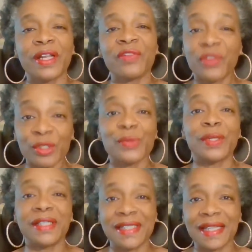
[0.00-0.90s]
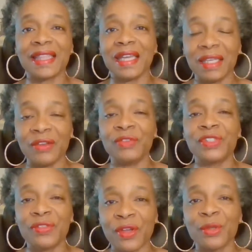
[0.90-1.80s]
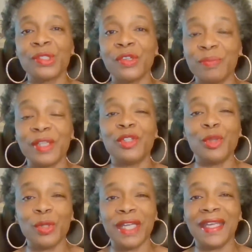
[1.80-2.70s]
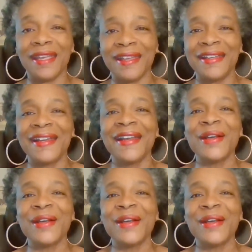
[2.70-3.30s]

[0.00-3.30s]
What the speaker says: I first want to say thank you to those who have been tuning in